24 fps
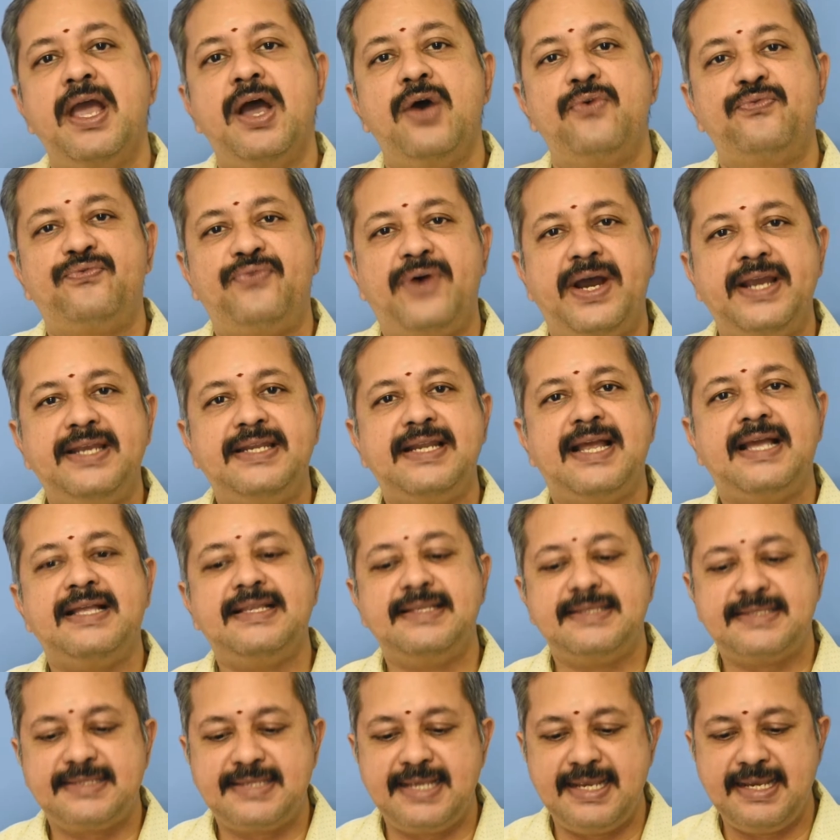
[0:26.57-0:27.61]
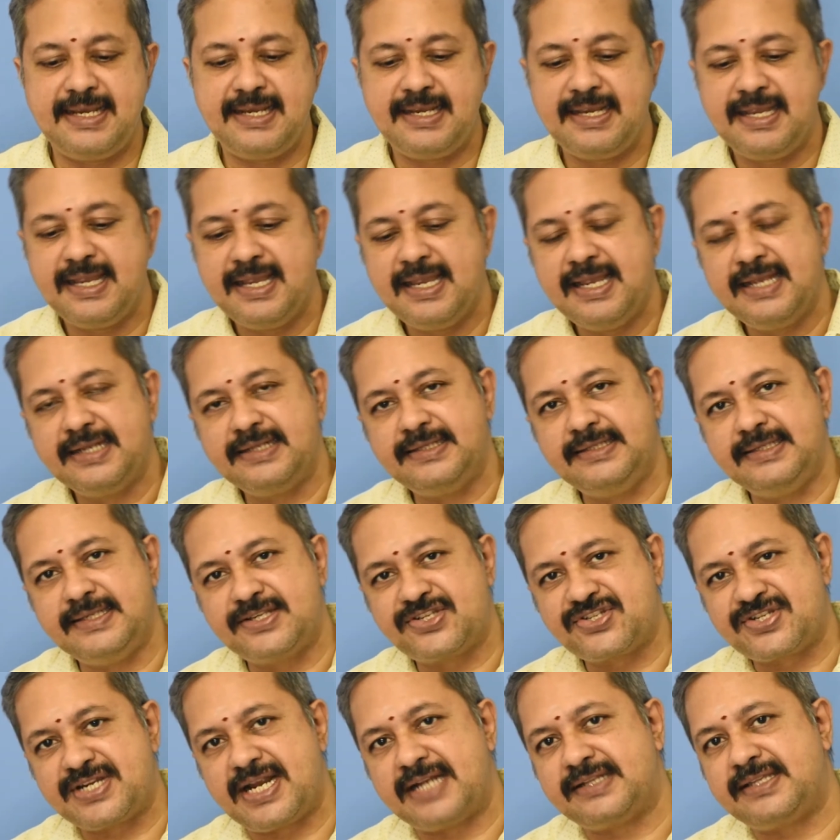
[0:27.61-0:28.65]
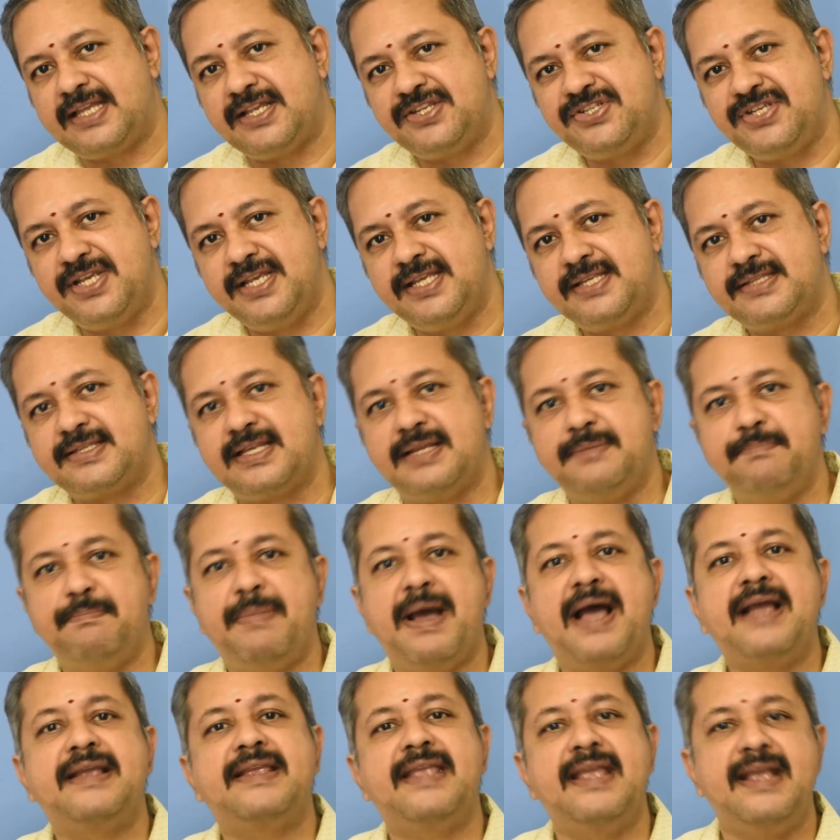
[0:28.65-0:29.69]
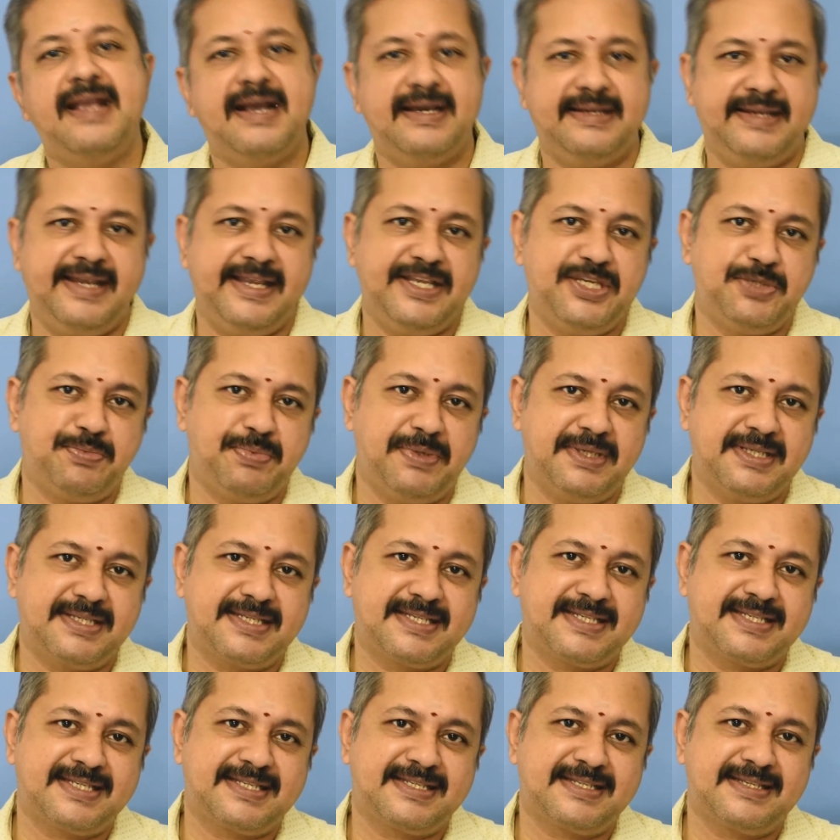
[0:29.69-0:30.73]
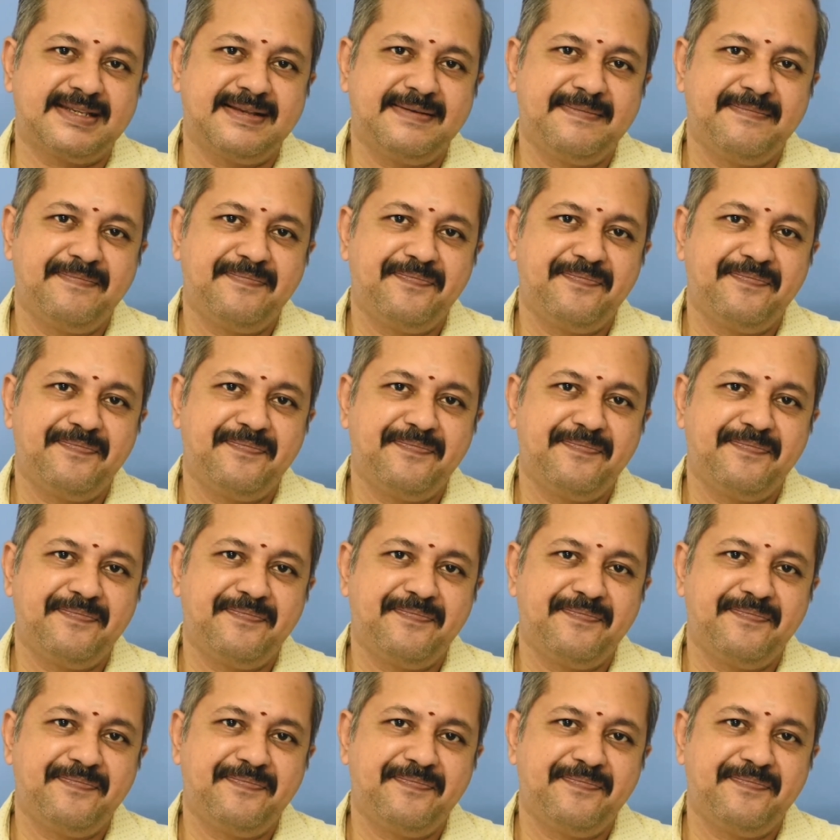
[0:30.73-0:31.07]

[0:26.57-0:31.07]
financing strategies and banking arrangements,